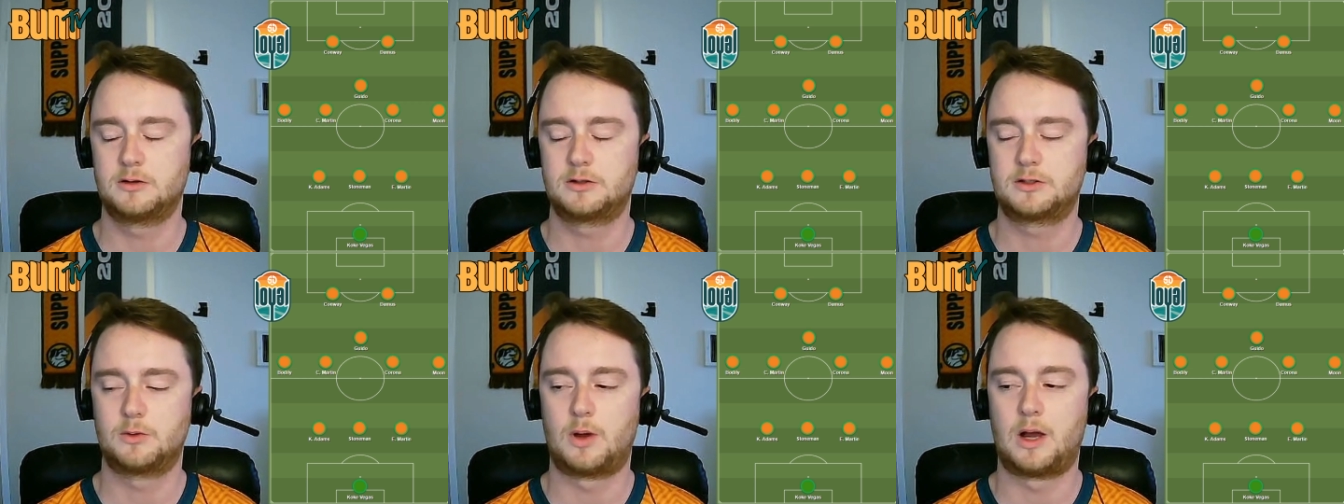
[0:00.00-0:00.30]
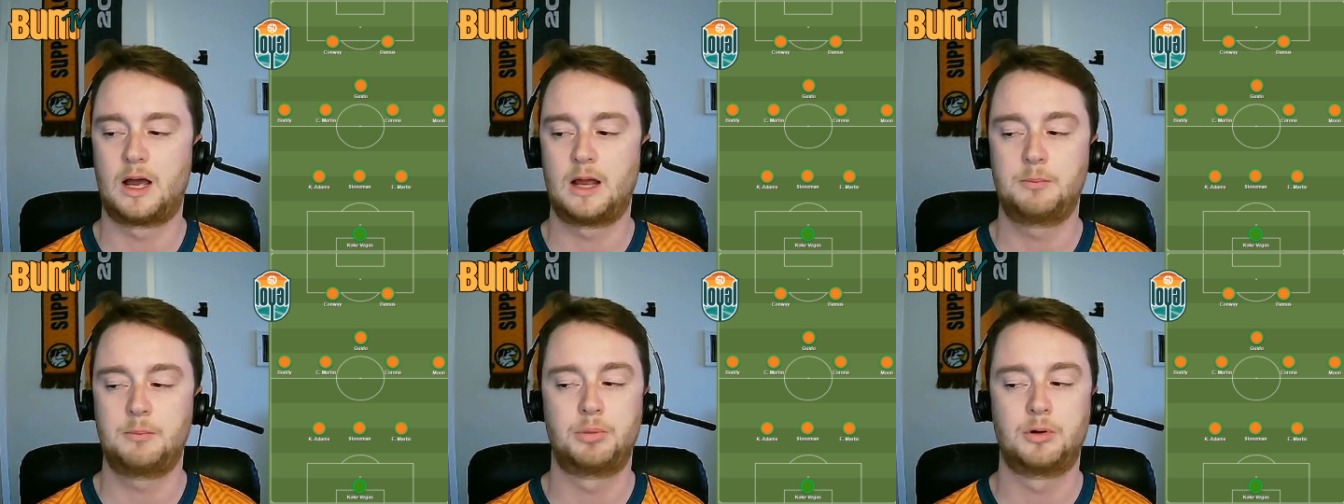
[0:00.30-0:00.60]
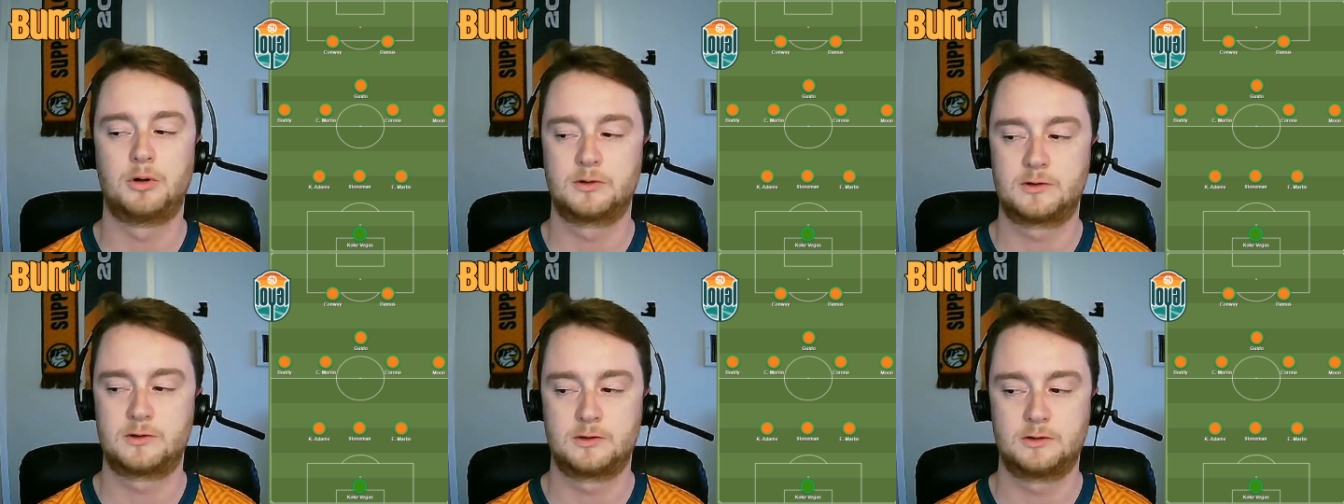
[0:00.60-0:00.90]
So I
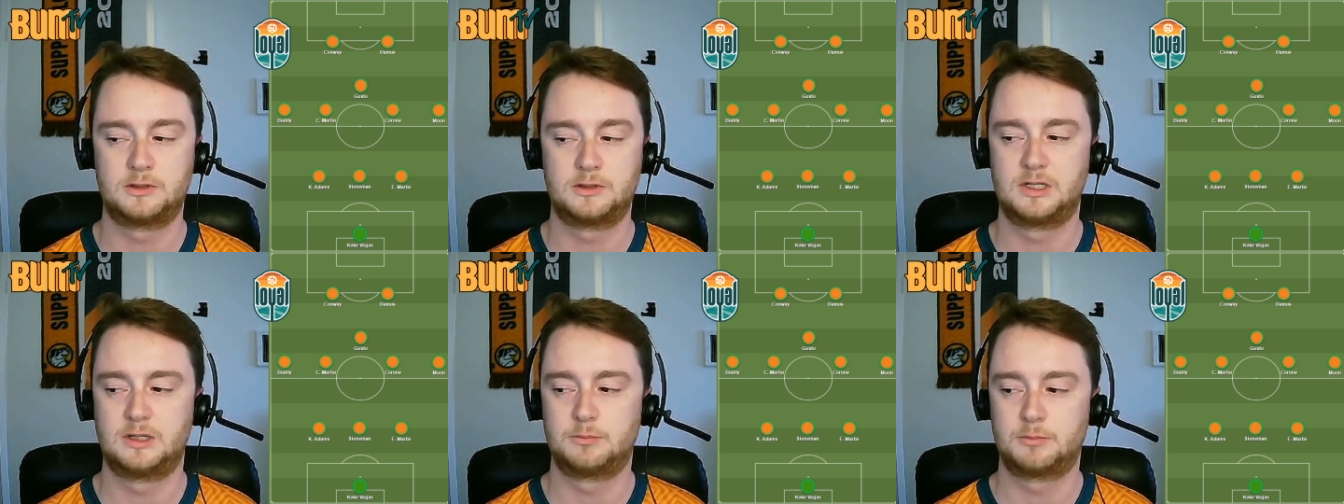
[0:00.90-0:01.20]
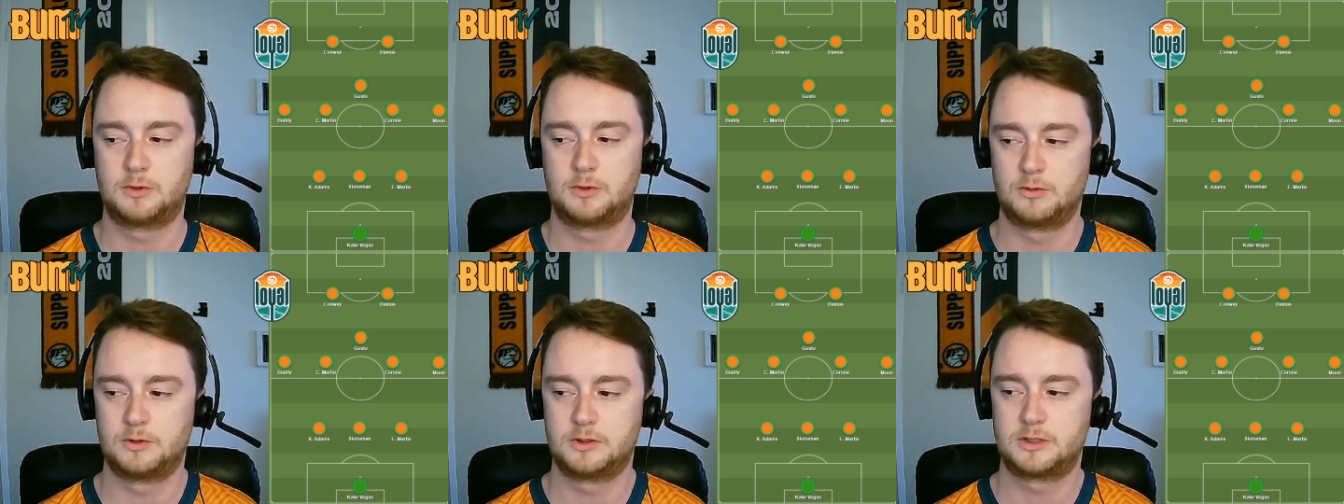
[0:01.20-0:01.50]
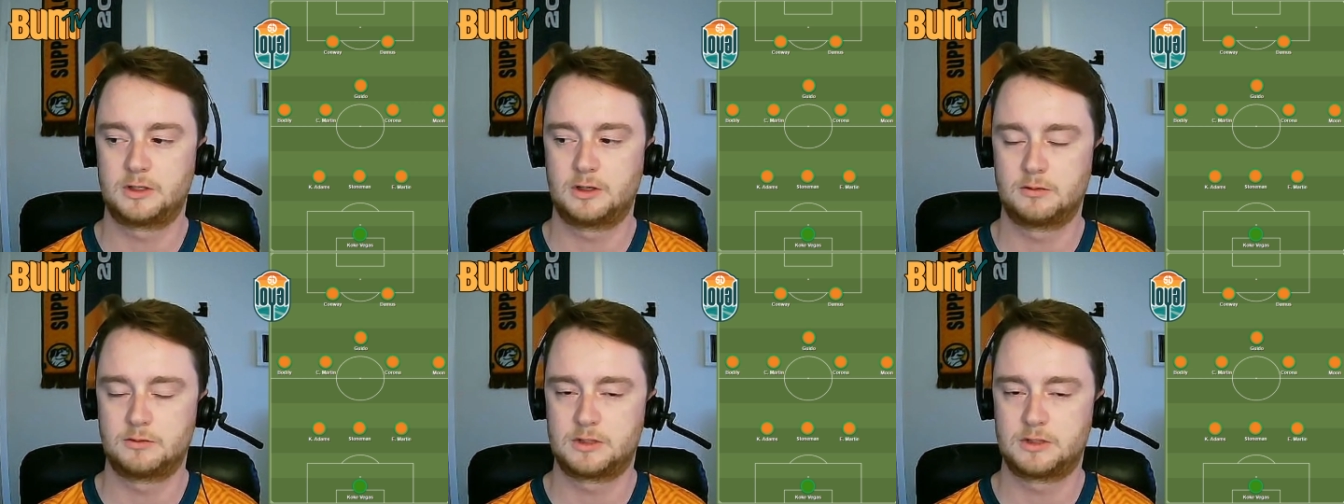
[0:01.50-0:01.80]
personally am going
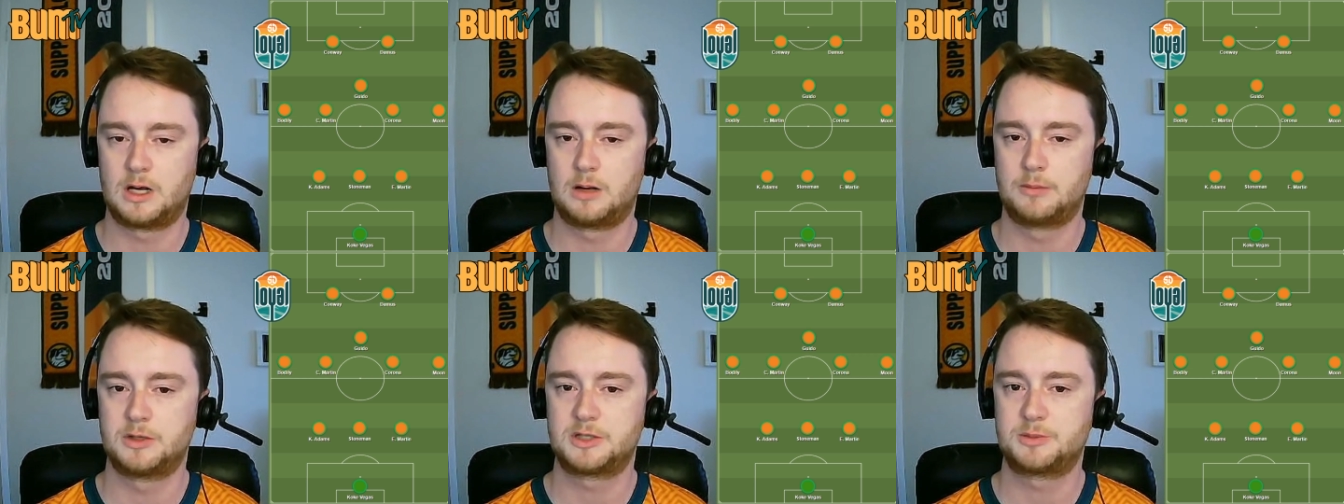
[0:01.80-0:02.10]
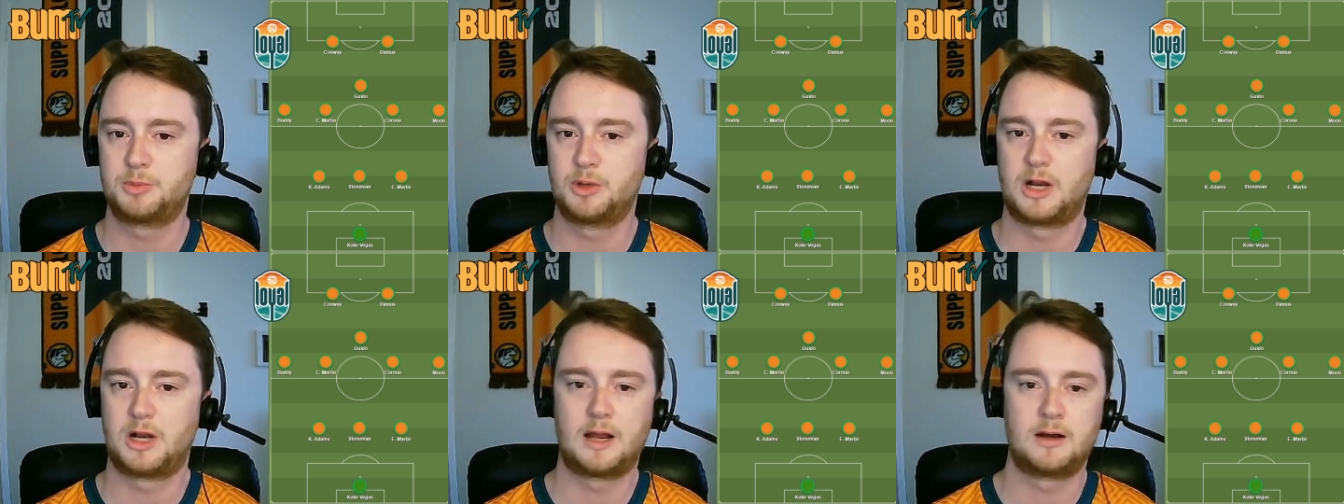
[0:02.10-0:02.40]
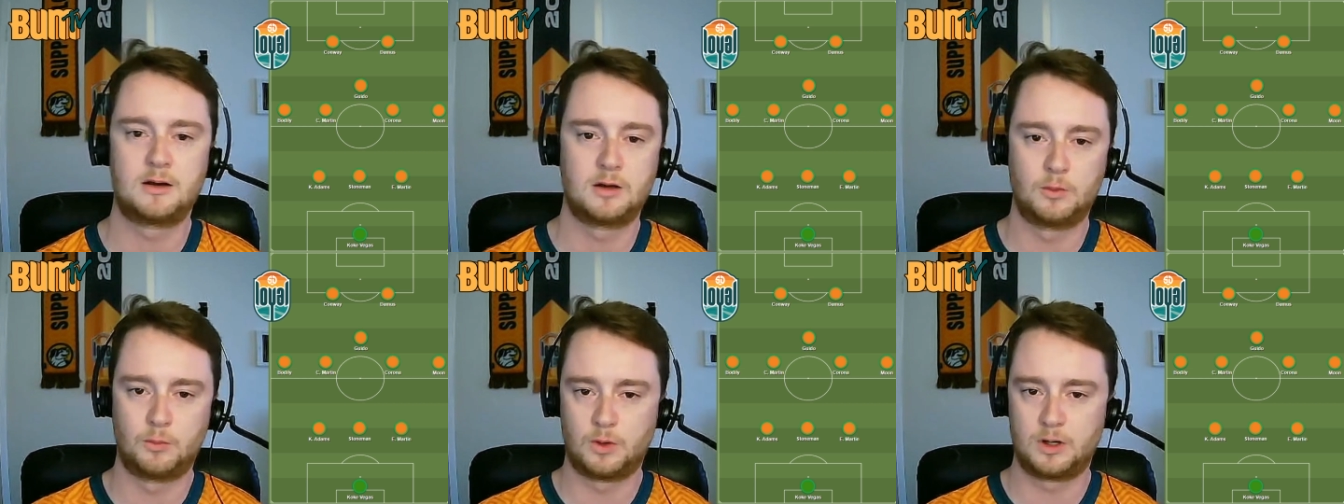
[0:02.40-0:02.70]
to go Damus, but I
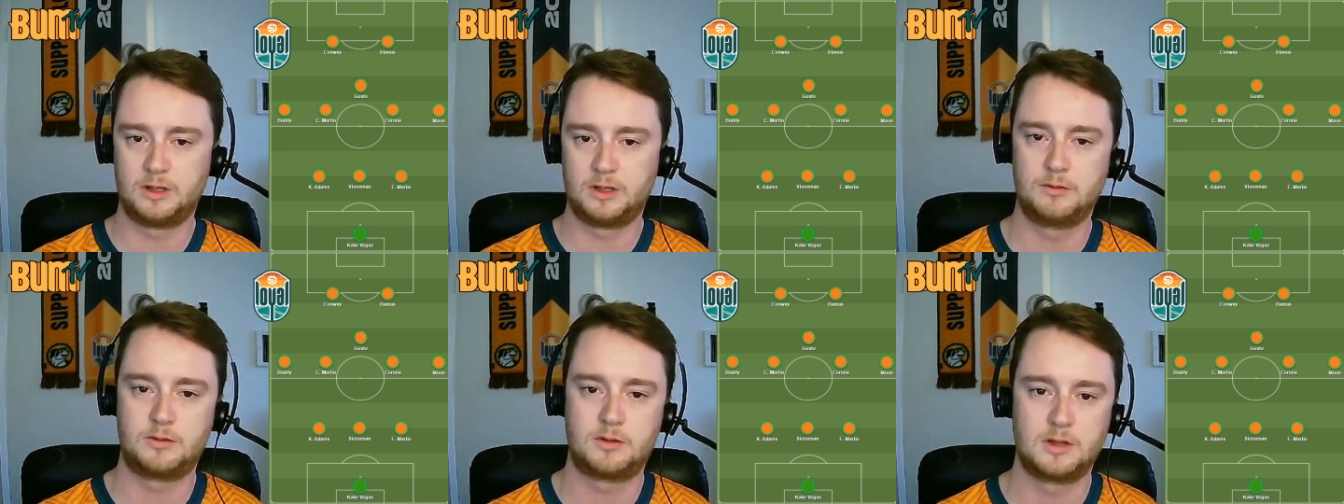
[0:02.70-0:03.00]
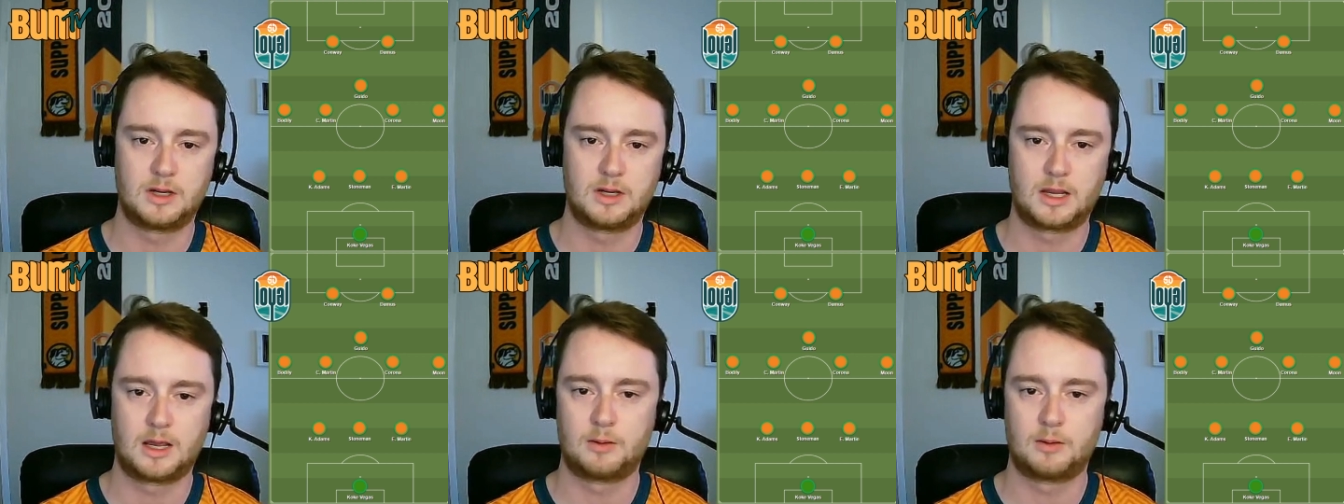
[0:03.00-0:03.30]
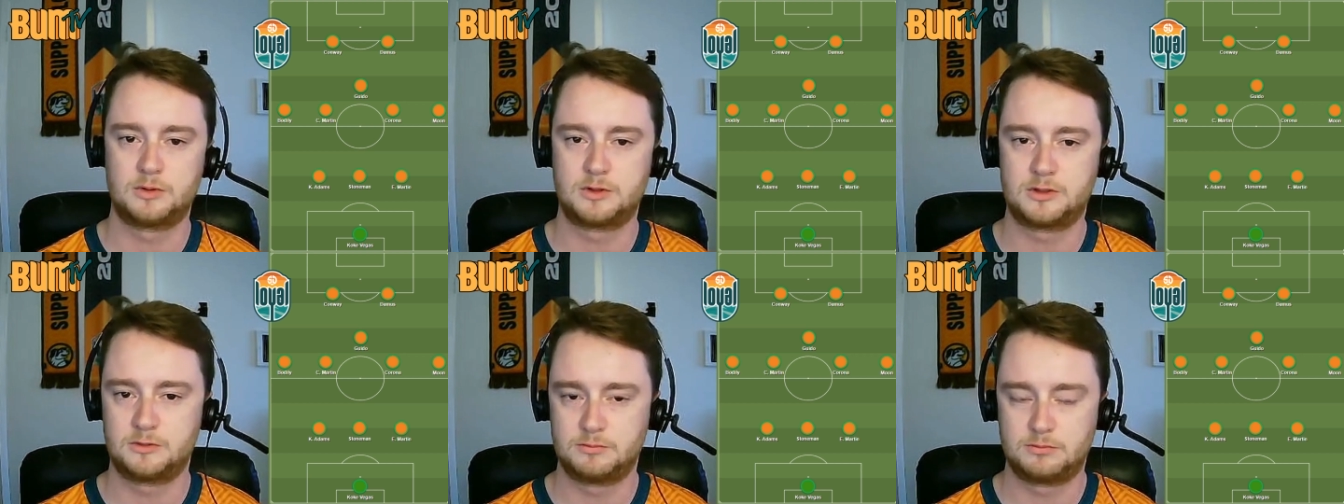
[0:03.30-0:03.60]
don't know. What do you think? How
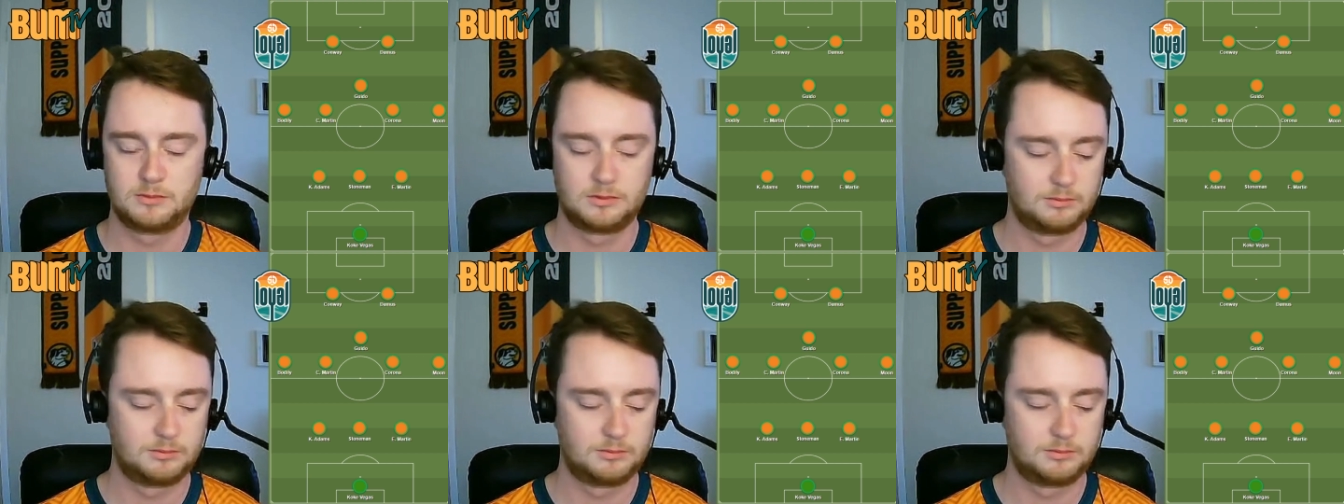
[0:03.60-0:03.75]
would you